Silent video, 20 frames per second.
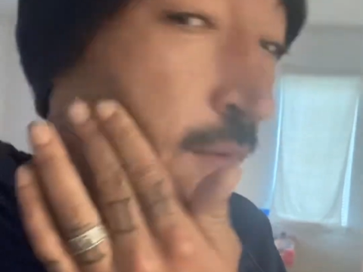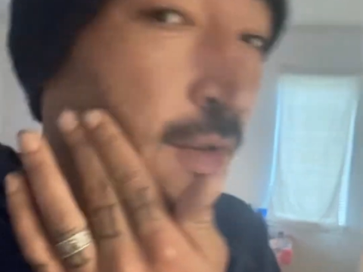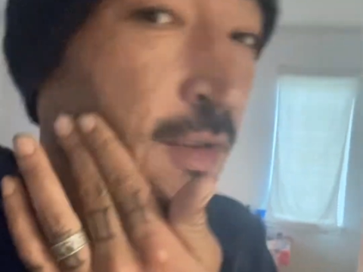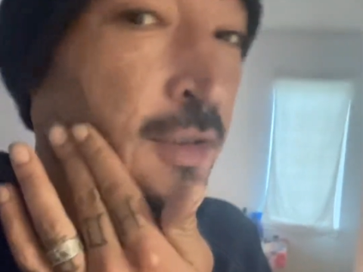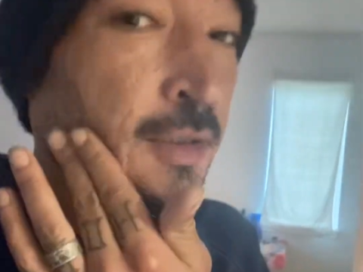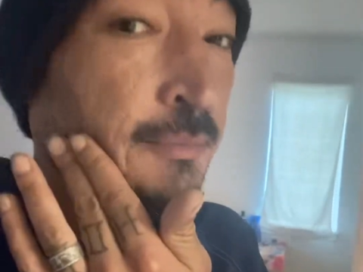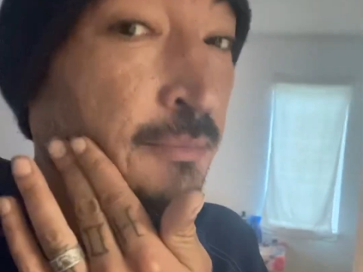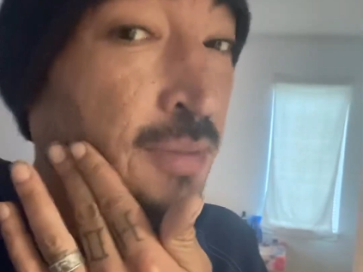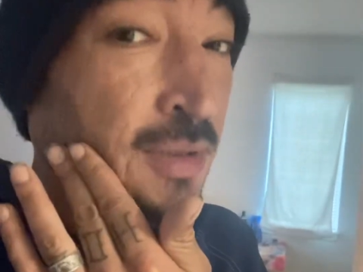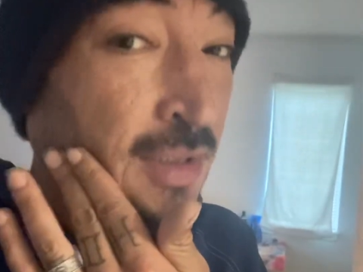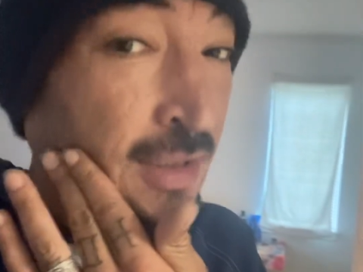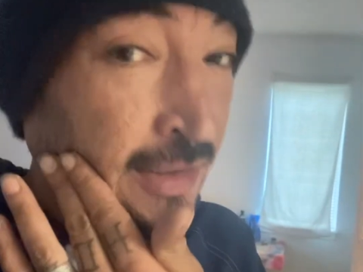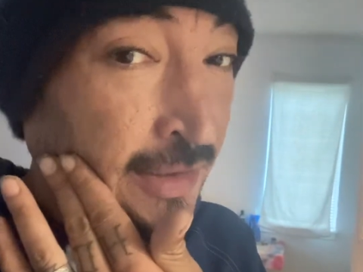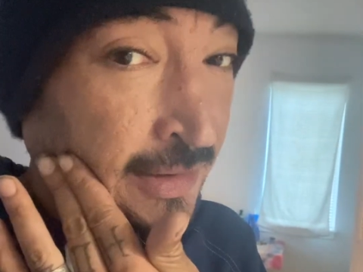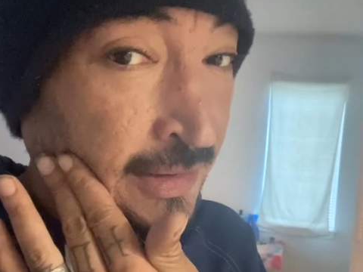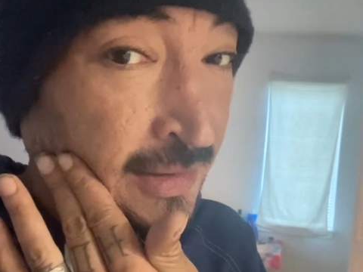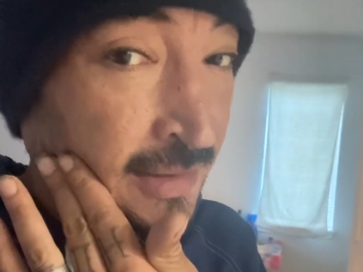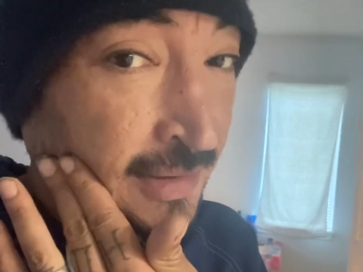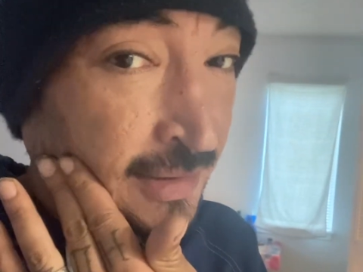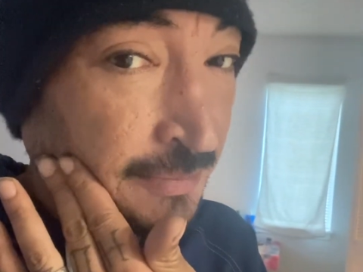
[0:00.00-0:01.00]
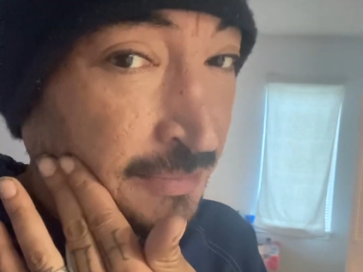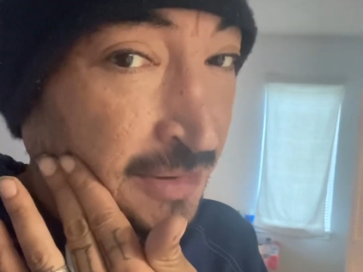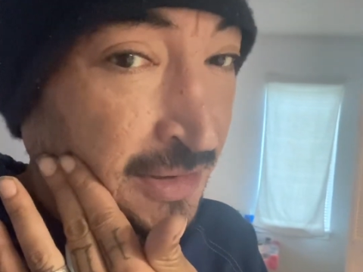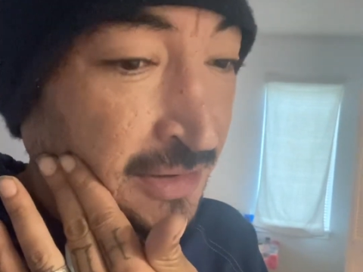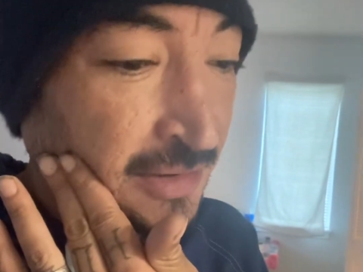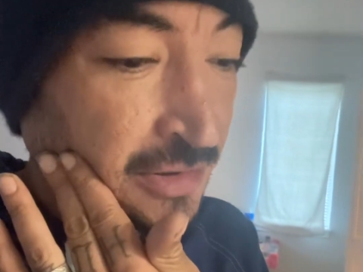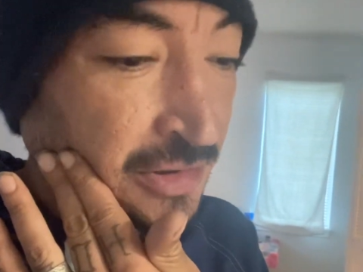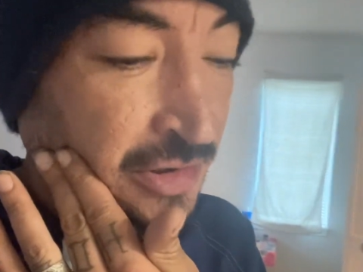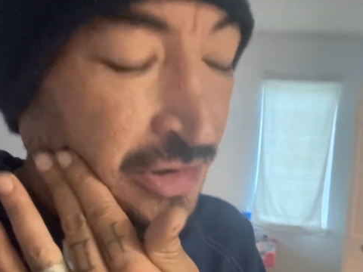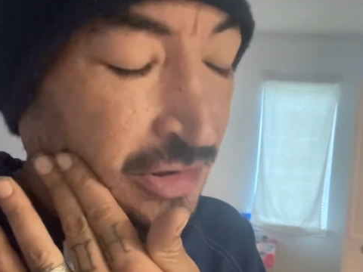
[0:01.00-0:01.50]
In plain
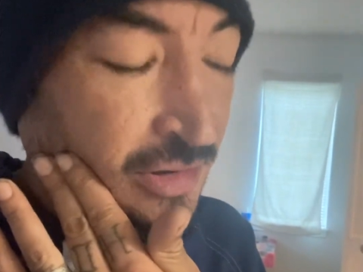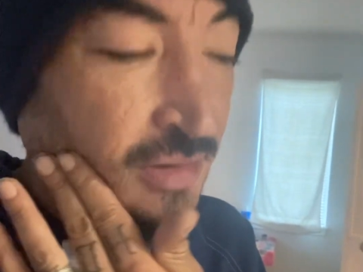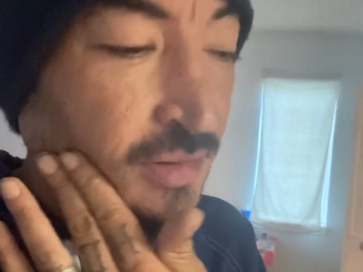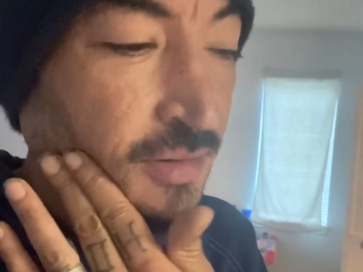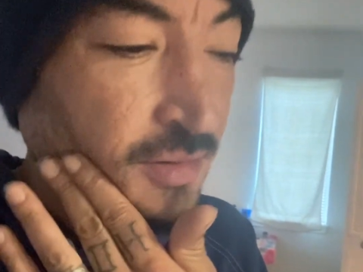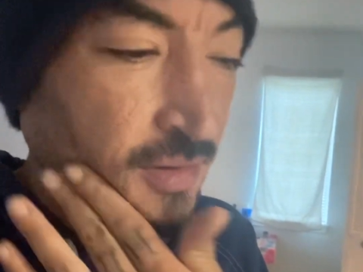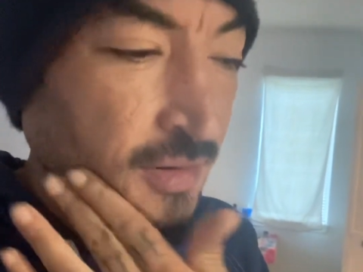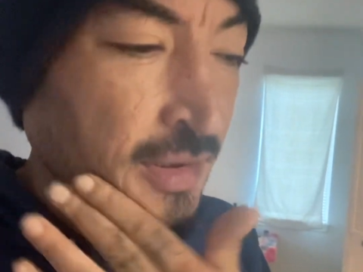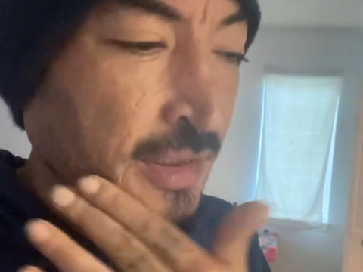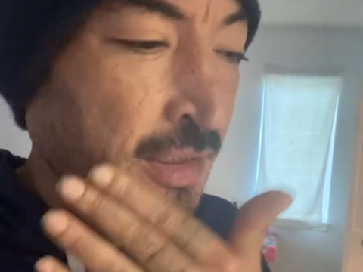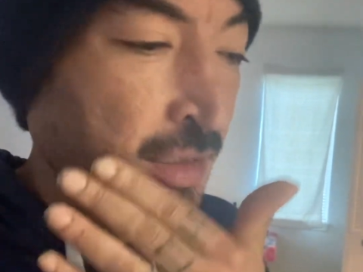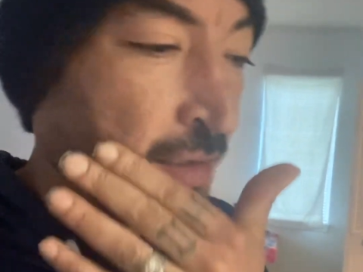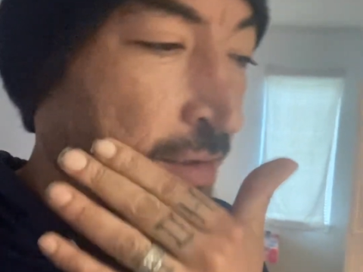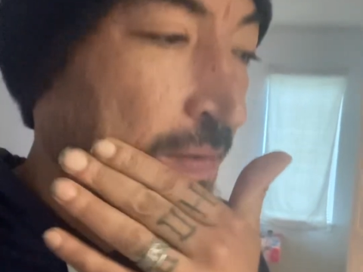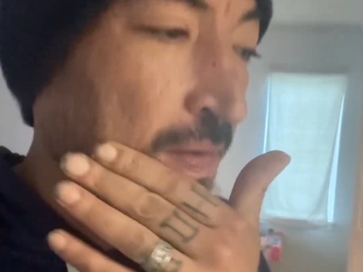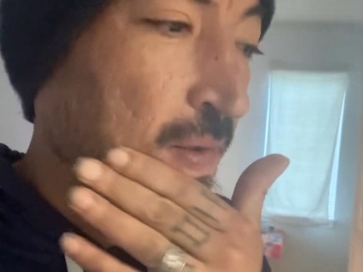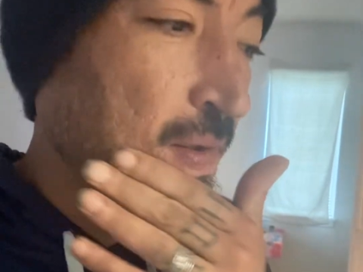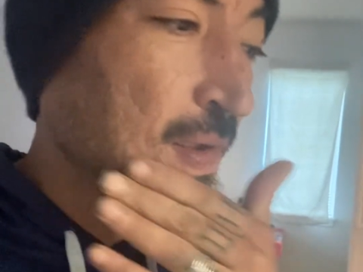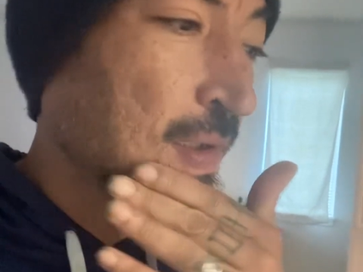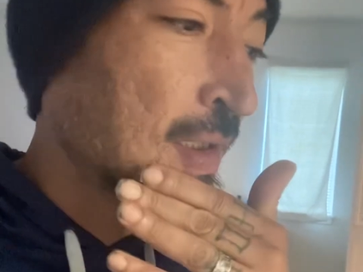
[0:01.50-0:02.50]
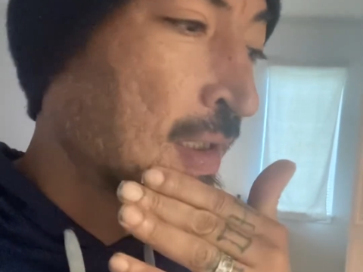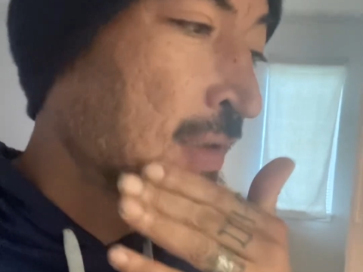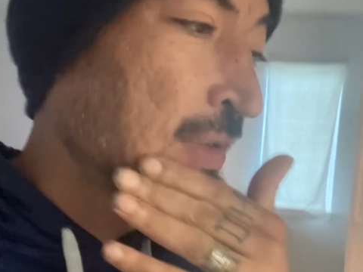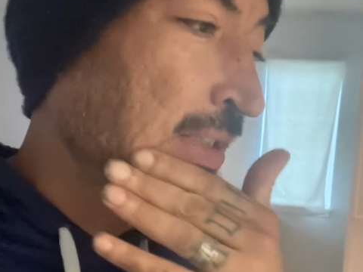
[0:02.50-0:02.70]
speech, now I'll